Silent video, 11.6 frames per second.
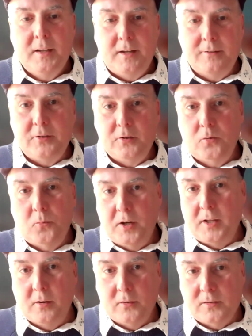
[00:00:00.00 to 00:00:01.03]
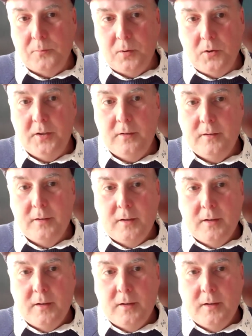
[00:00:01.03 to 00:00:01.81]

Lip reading: and took 20 years to build it.